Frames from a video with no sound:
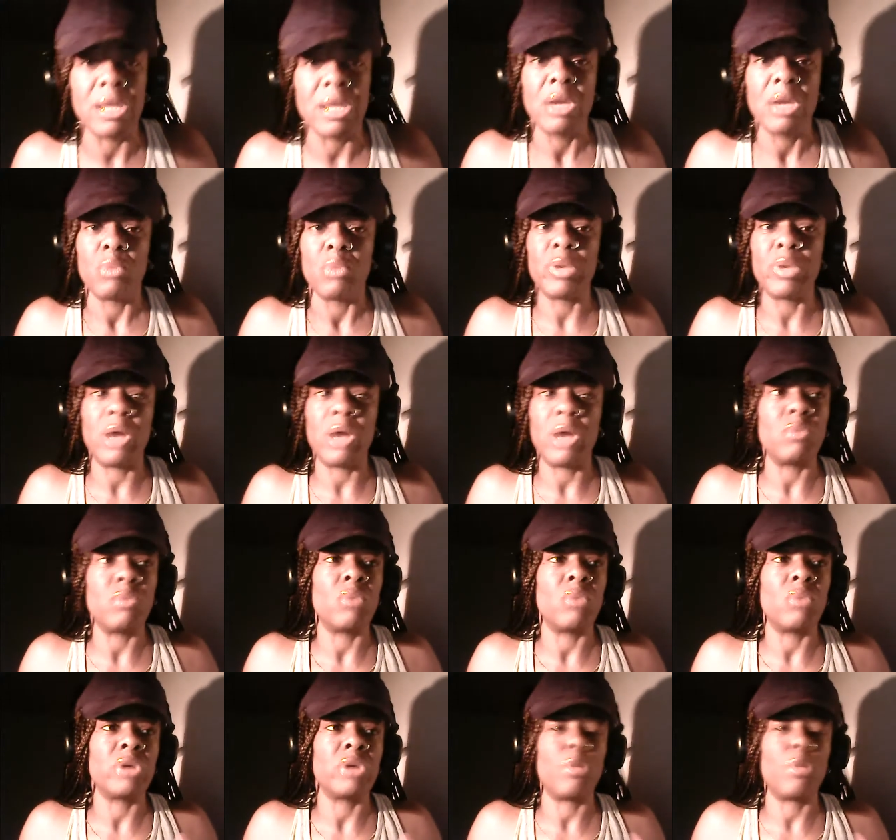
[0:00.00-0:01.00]
we don't
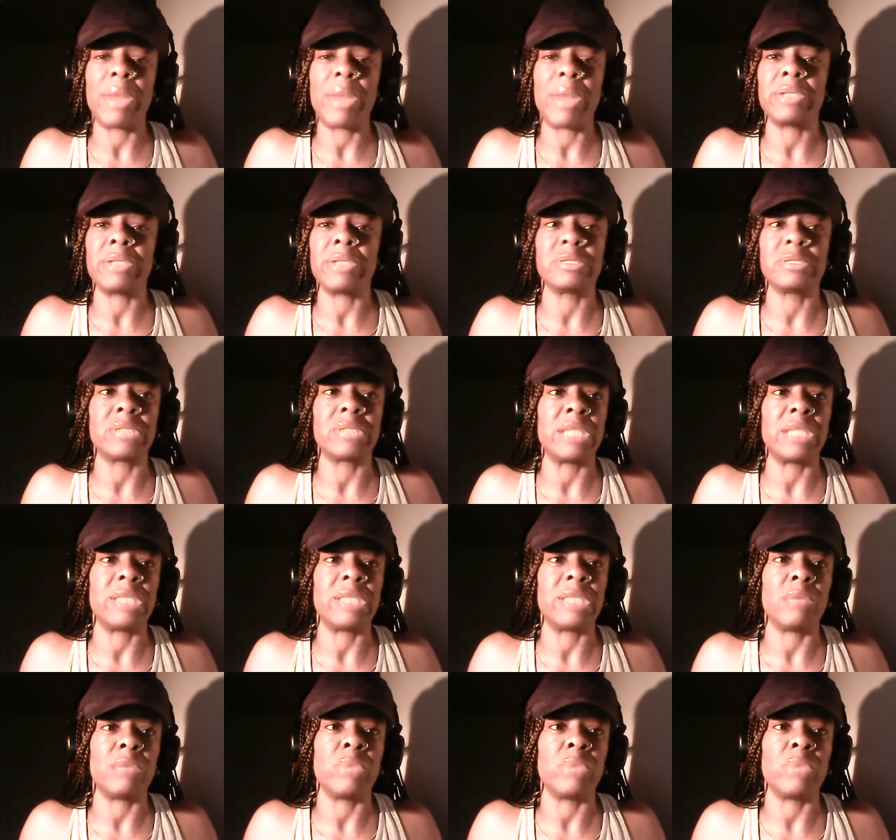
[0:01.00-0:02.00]
want nobody to think
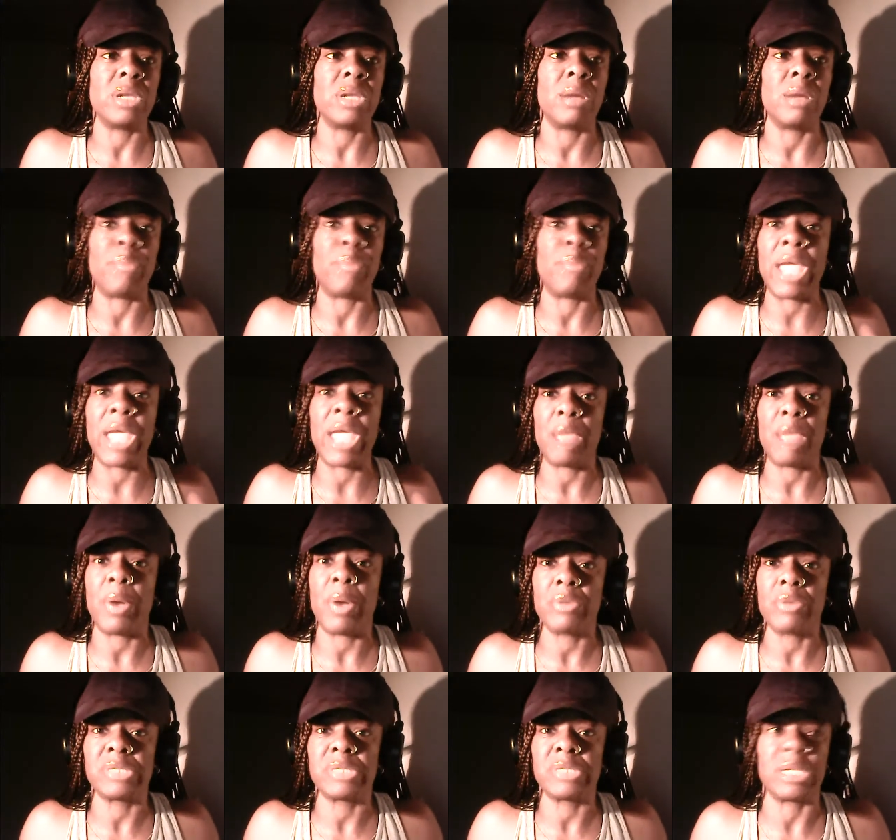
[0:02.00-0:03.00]
that we are a bad
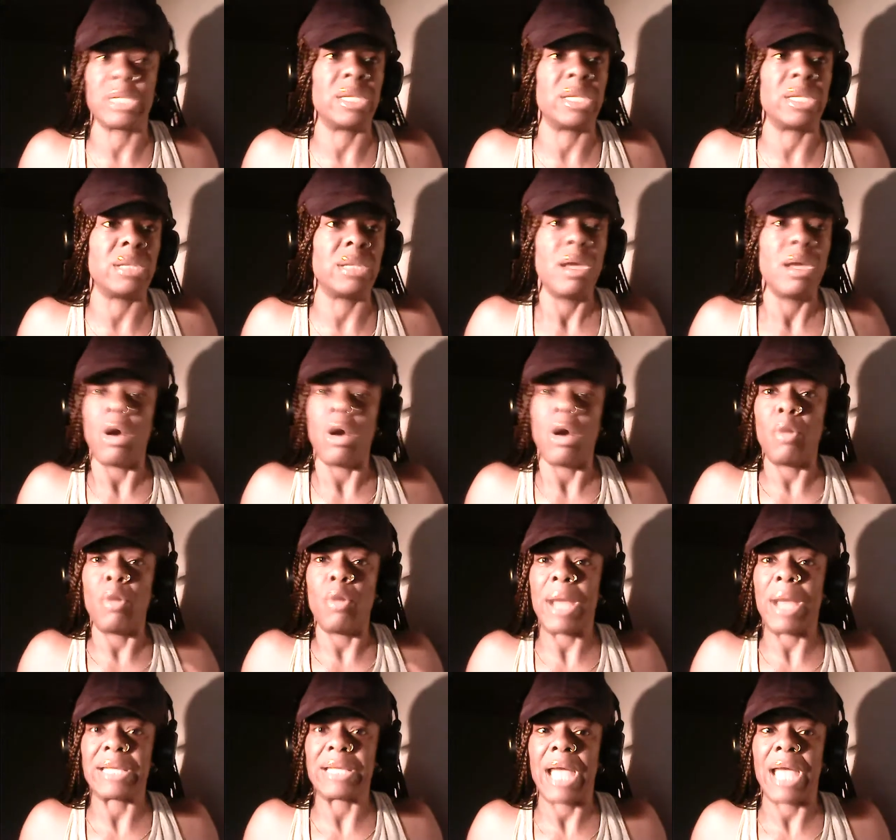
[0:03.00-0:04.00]
person, and oh
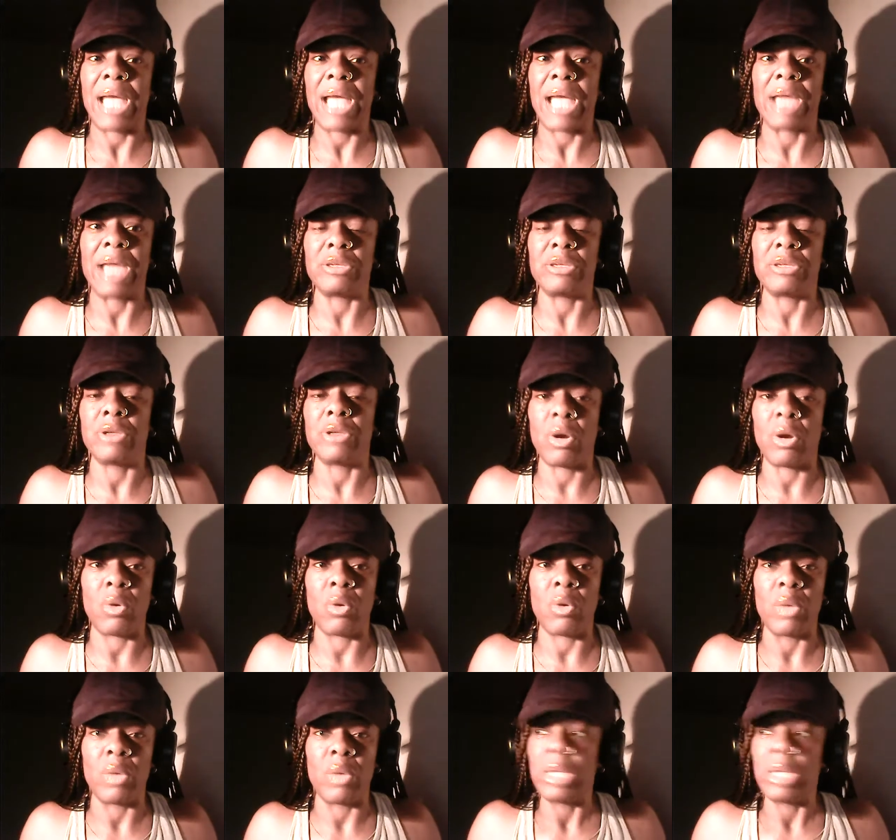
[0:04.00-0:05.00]
my God, and
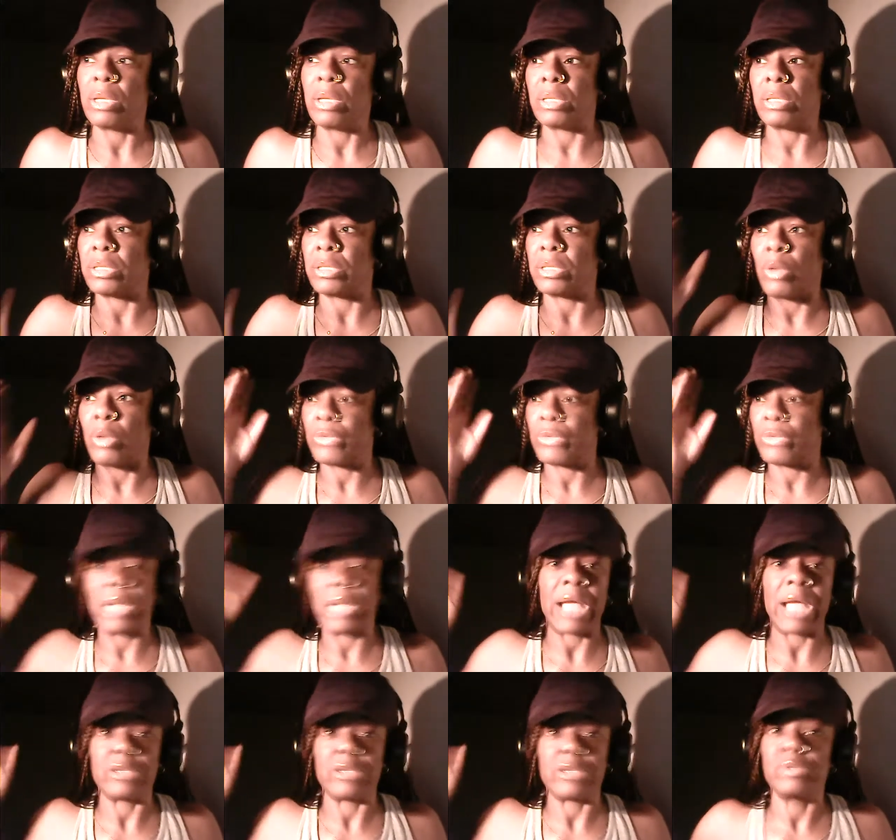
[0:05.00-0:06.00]
don't
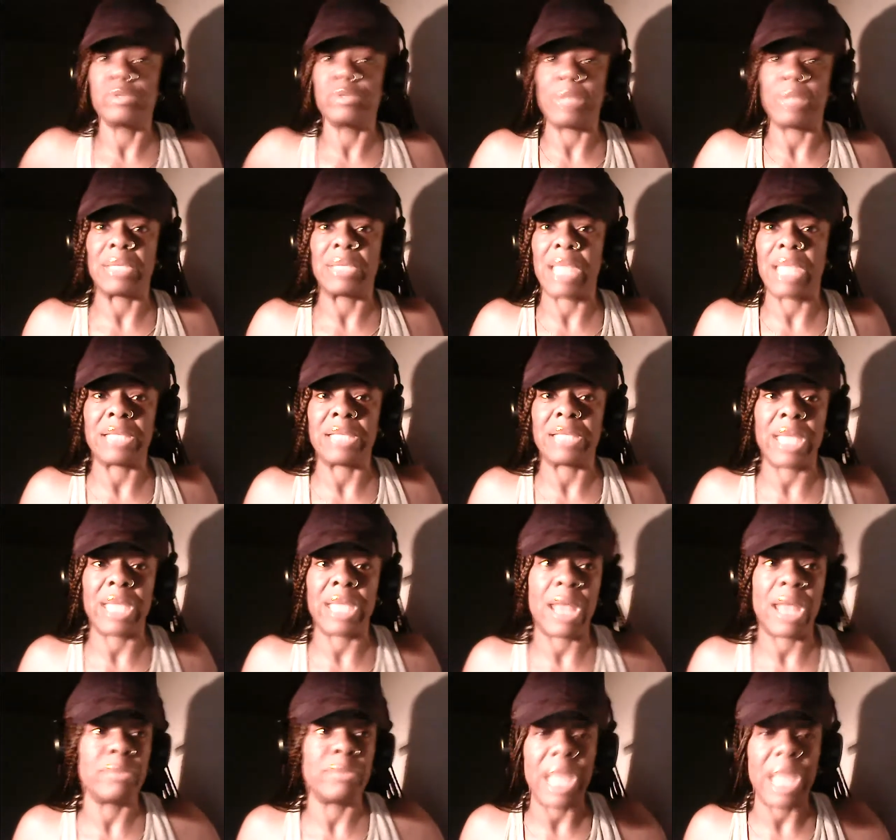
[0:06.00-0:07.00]
think I do something like
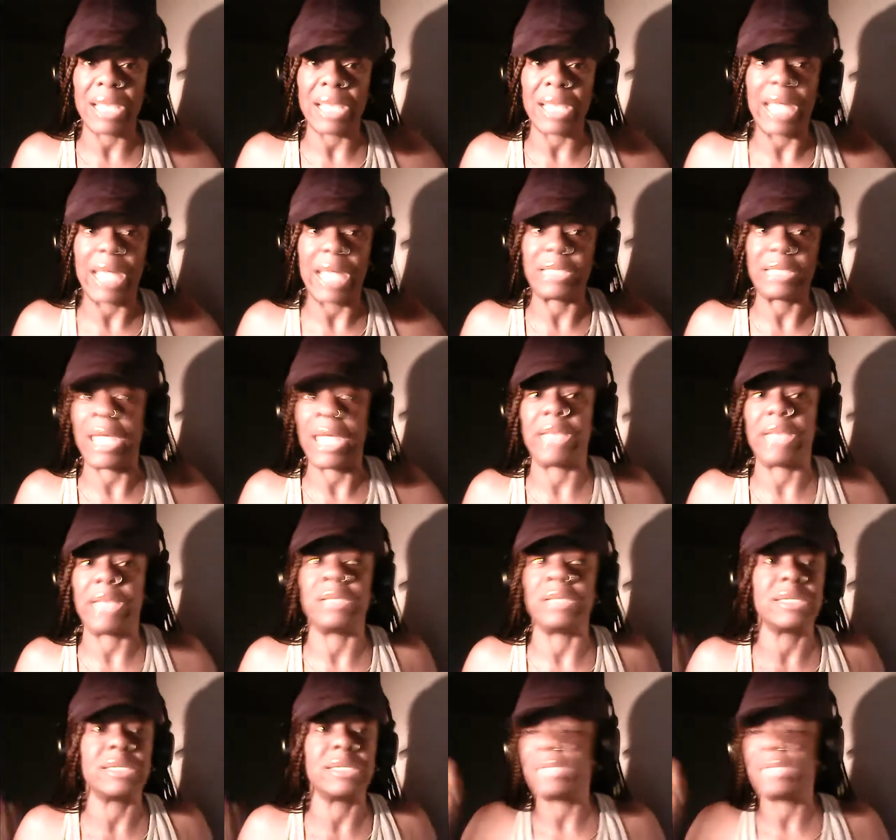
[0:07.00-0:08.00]
that. I'm not like that,
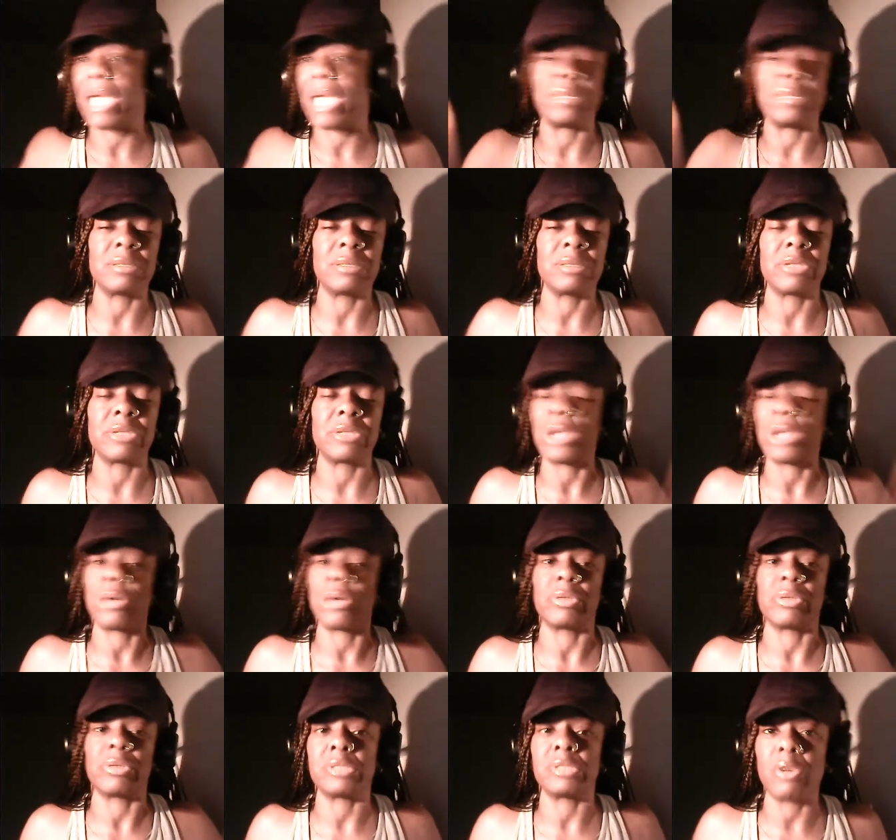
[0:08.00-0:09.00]
and this, that, and the
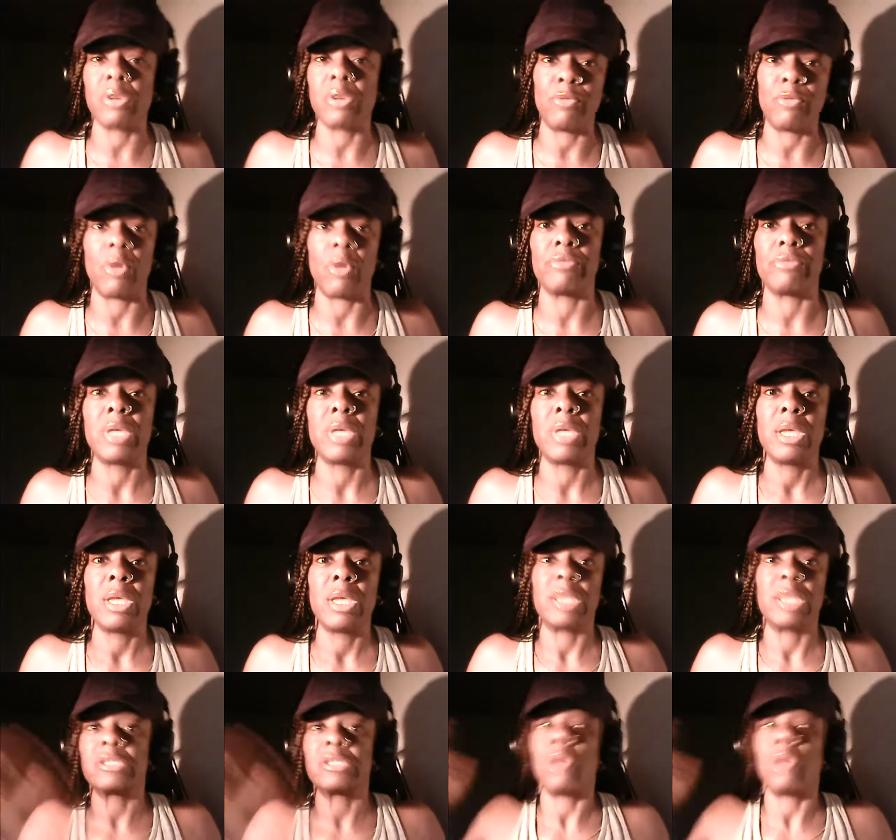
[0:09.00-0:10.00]
third, and so forth,
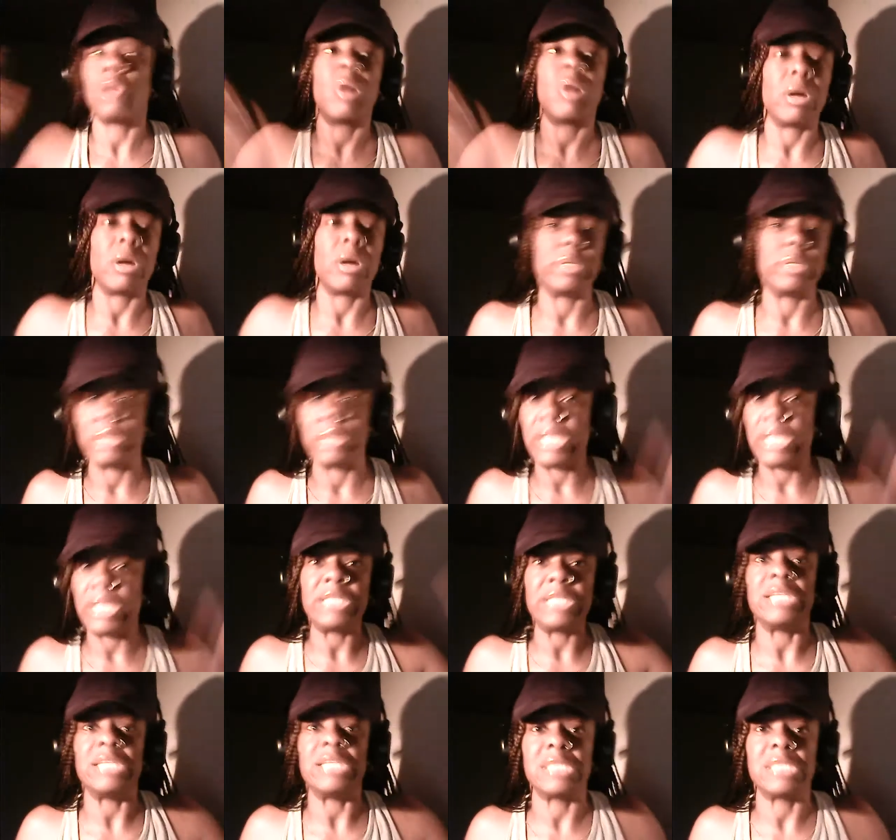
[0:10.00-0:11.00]
and so on,
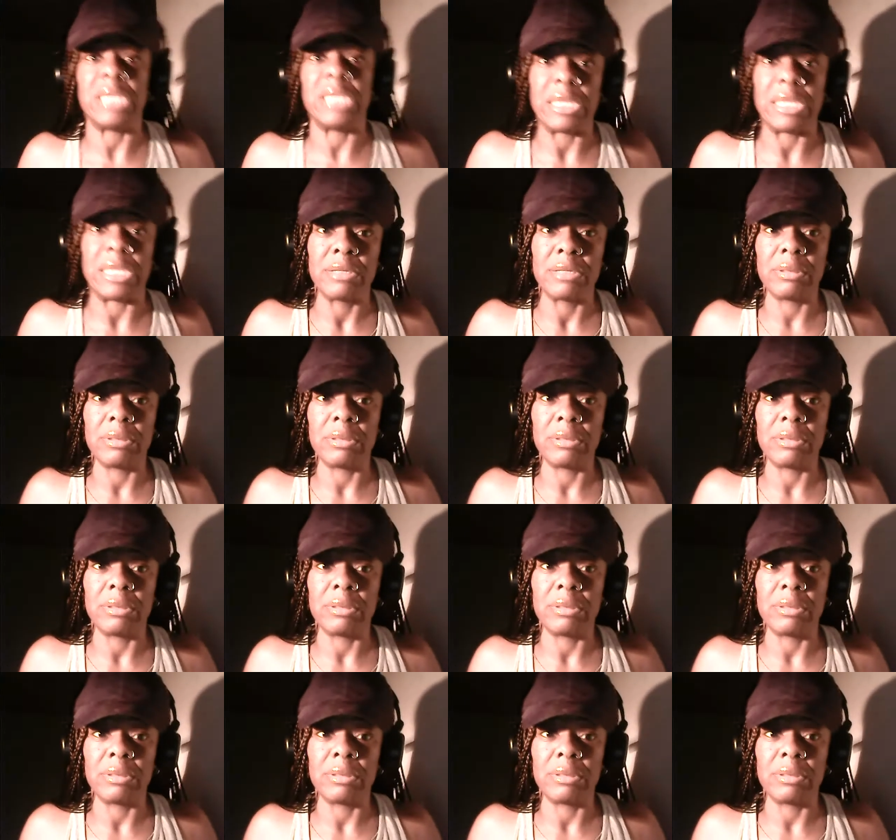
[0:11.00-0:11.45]
etc.